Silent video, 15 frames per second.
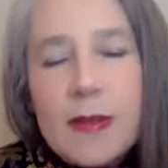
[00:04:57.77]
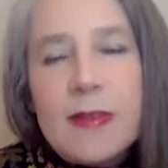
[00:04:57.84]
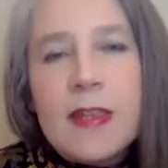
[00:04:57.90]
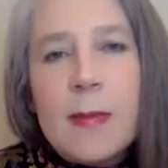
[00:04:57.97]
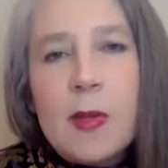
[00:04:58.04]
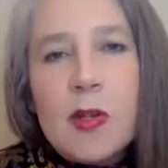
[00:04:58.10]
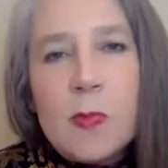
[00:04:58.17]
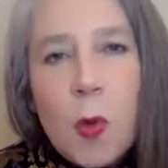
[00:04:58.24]
It's
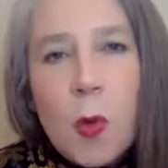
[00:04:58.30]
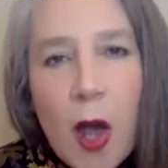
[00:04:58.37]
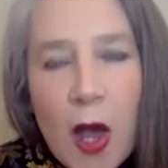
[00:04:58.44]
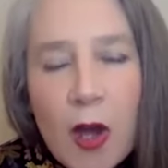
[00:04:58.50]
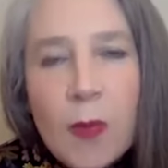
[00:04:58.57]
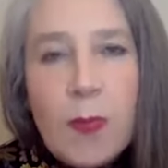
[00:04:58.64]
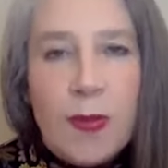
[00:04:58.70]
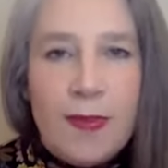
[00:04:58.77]
so much more
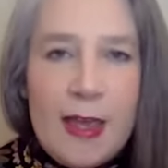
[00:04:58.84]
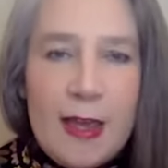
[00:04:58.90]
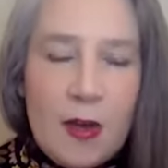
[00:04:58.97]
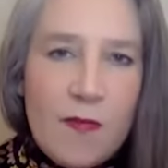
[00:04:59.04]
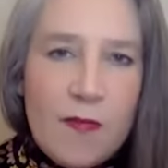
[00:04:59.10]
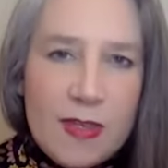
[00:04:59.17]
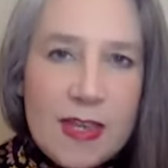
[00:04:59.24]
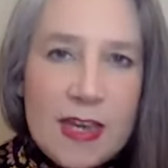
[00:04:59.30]
open, that
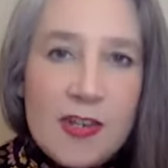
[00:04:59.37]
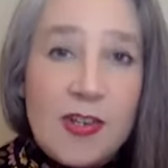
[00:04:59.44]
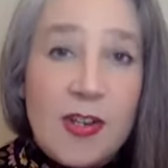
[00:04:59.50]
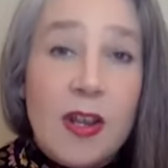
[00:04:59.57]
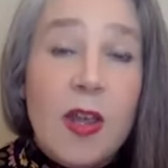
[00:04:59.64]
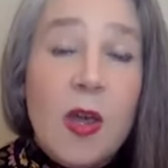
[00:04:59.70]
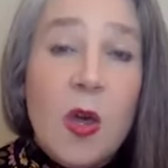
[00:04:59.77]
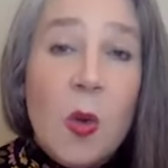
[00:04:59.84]

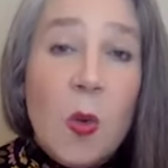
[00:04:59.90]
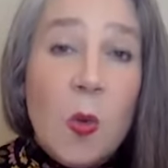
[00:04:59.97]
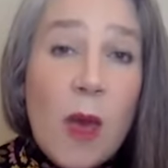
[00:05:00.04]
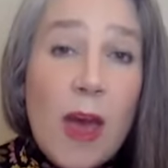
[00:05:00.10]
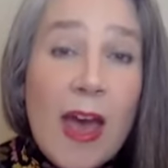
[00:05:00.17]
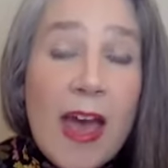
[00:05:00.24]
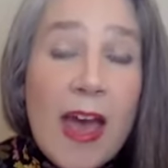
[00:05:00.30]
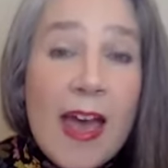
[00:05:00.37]
conversation,
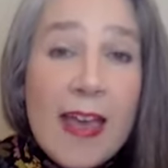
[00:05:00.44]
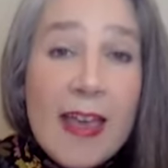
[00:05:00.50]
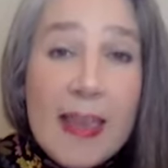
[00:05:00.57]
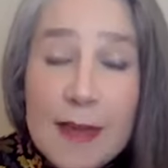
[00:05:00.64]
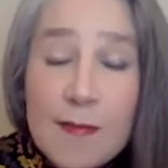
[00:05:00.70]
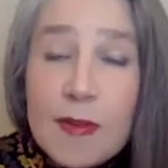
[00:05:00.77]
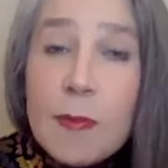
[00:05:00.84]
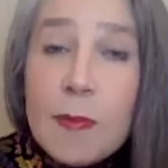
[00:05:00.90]
where
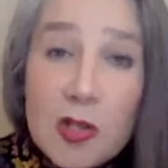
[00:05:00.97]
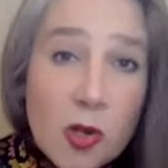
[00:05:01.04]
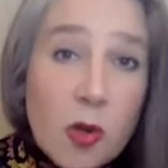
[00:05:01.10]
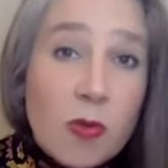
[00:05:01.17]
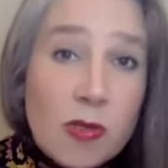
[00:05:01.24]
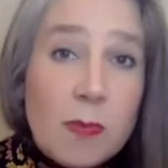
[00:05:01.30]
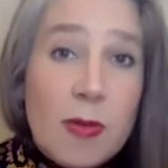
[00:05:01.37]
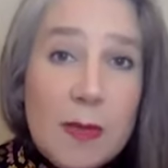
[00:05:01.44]
even much
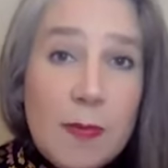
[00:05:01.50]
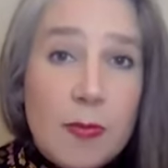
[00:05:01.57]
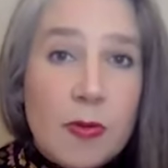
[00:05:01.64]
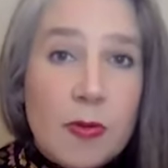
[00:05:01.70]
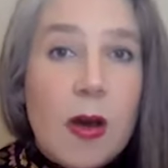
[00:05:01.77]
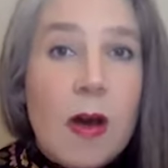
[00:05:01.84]
older people